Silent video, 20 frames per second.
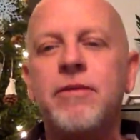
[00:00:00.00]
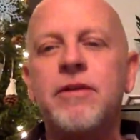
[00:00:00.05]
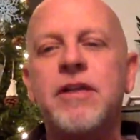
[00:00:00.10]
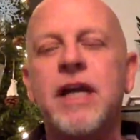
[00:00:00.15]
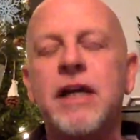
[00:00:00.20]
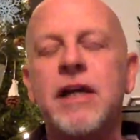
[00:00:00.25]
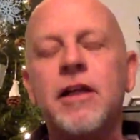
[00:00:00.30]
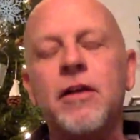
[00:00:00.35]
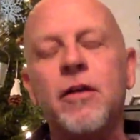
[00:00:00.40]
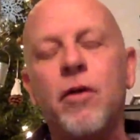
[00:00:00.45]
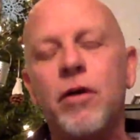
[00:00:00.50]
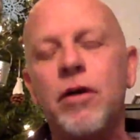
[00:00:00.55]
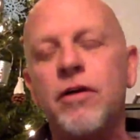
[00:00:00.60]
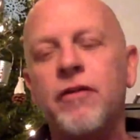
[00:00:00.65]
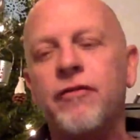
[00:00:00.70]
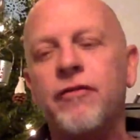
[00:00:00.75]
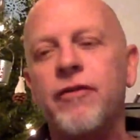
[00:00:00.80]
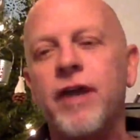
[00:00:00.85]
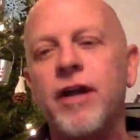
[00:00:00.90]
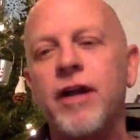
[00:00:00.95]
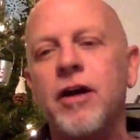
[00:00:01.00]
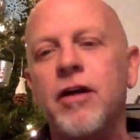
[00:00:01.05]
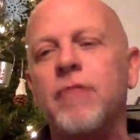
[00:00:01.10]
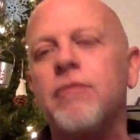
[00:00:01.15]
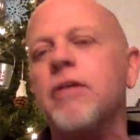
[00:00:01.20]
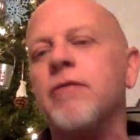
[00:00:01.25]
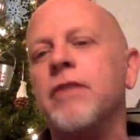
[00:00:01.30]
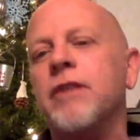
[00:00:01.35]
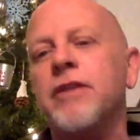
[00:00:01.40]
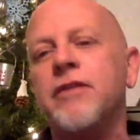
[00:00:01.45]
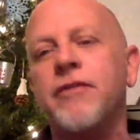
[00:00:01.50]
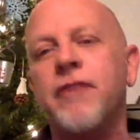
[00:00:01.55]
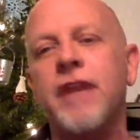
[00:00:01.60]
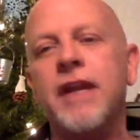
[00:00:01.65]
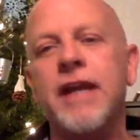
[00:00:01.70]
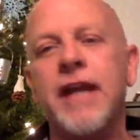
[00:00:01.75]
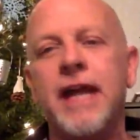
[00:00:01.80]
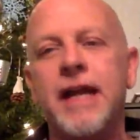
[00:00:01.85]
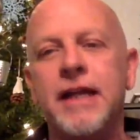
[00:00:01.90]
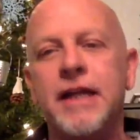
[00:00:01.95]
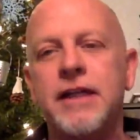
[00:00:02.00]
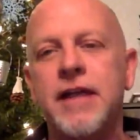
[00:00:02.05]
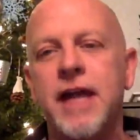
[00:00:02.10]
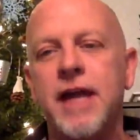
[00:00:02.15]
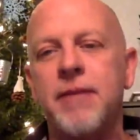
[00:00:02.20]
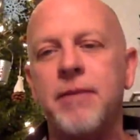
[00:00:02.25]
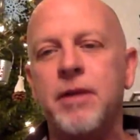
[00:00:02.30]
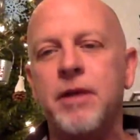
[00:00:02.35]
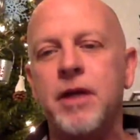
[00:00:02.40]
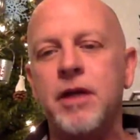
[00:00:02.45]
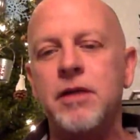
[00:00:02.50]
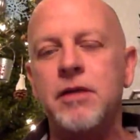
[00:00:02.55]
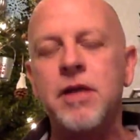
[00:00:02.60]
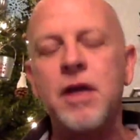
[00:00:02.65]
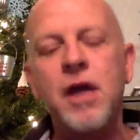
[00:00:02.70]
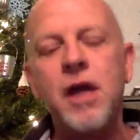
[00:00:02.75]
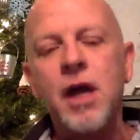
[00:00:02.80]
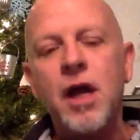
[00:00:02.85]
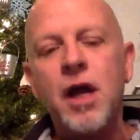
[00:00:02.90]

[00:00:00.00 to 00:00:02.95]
I would take a loyal friend over a rich friend any day because,